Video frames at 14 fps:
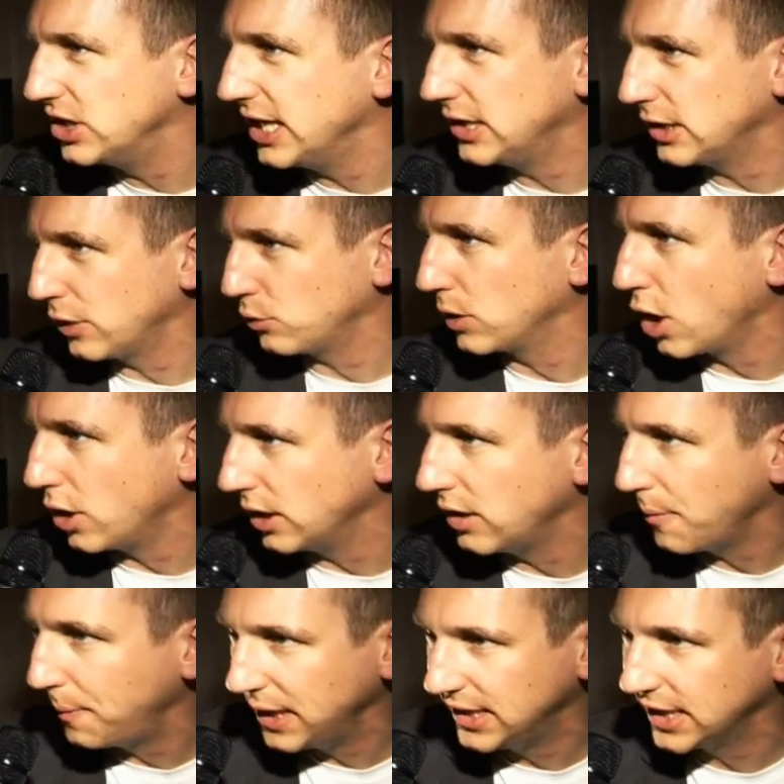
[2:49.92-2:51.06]
details we're going in
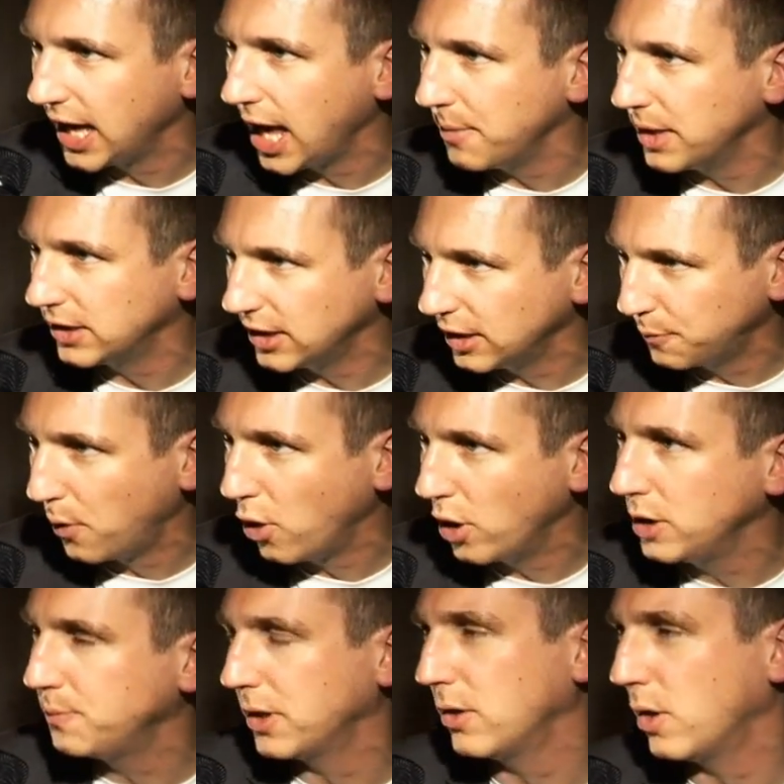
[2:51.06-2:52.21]
the PC game at this
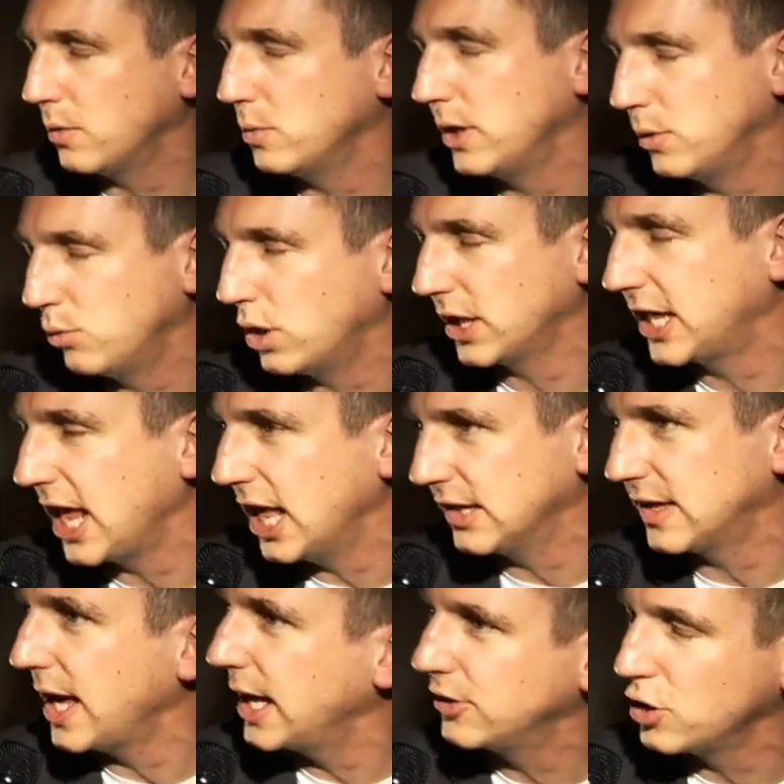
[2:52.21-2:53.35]
point, but what I can
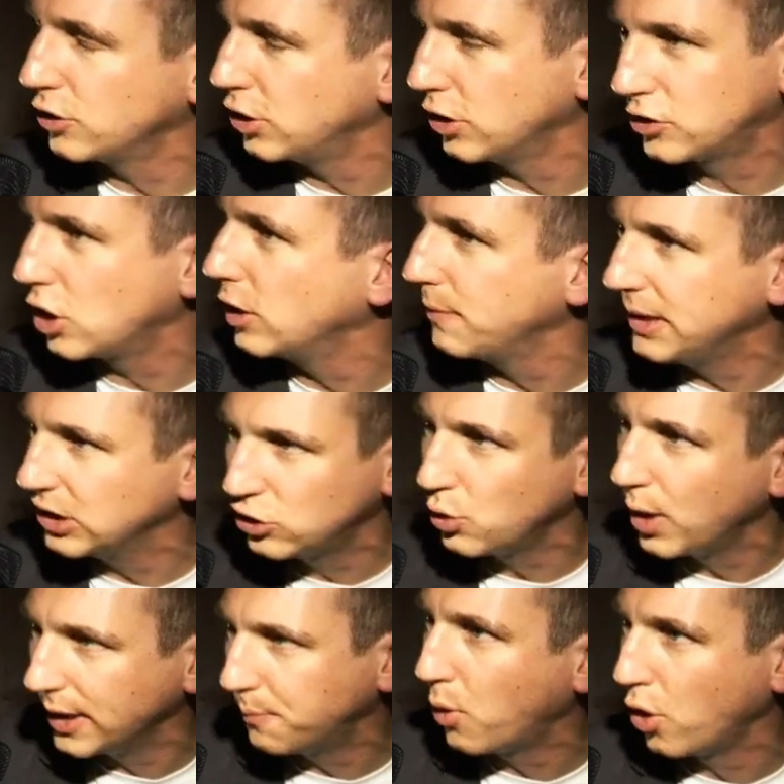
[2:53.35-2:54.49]
say is not just going to be a
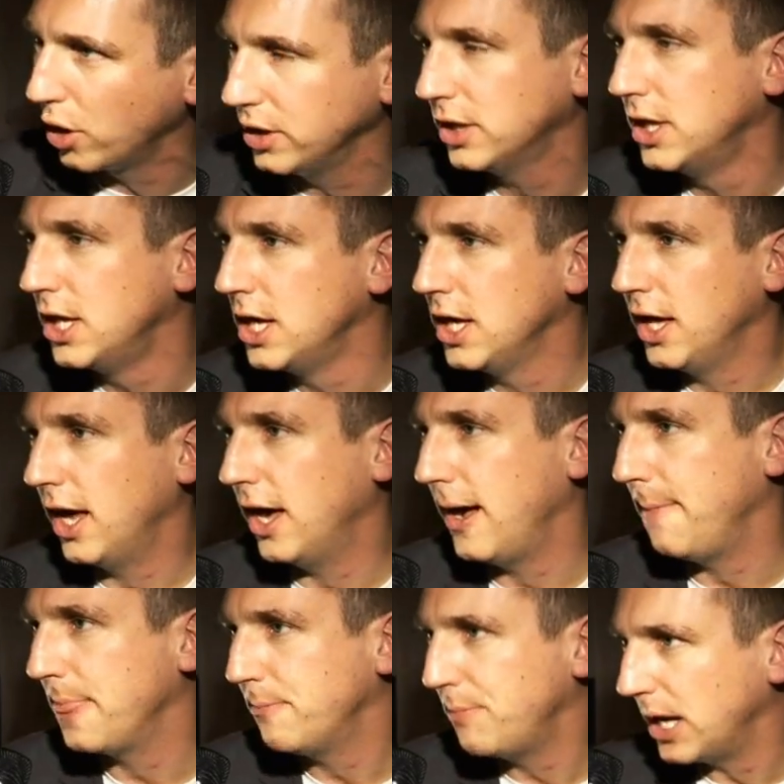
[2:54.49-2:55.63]
straight port.
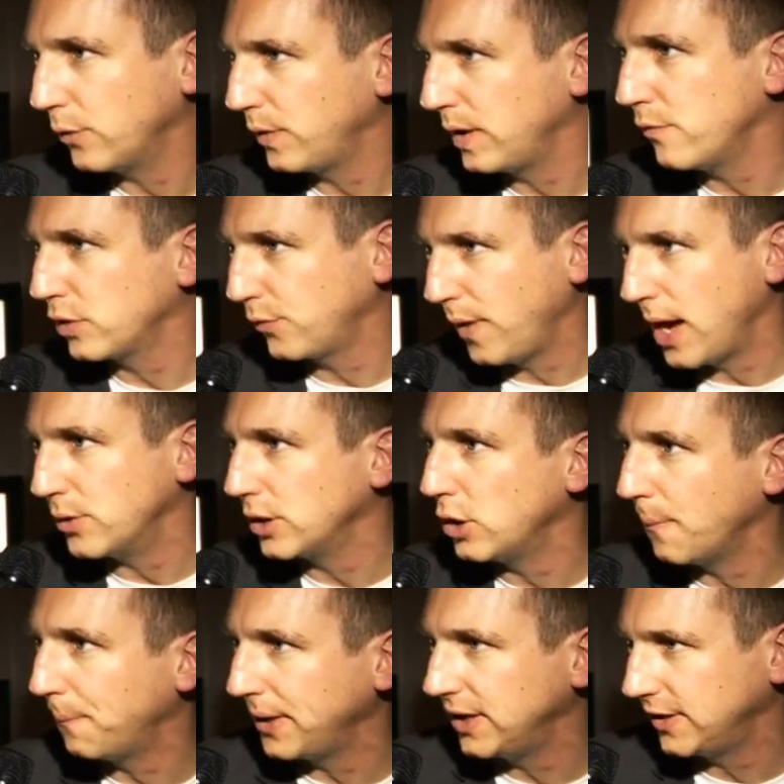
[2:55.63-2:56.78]
Battlefield was founded
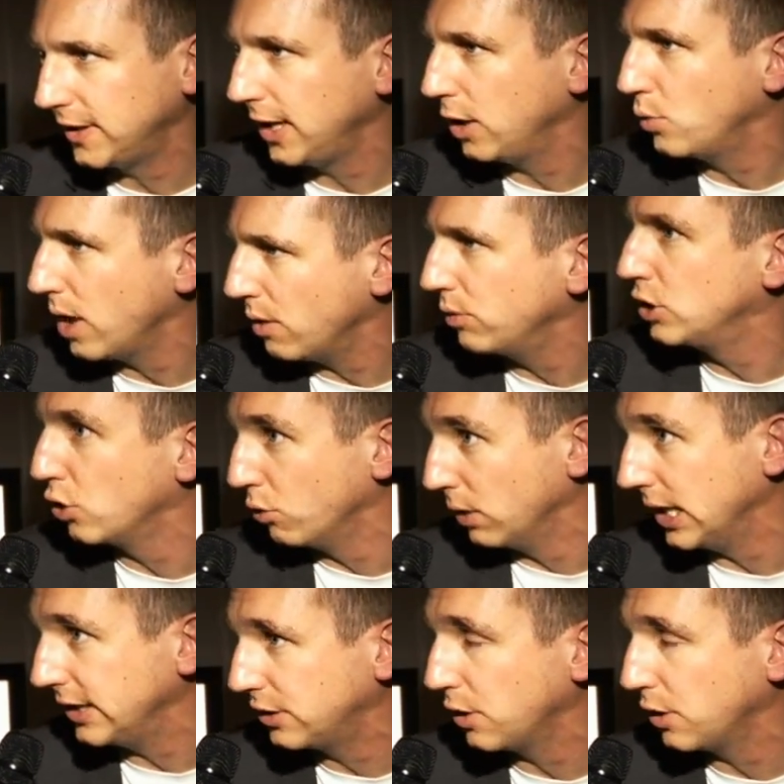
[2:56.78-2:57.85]
on PC. When we do release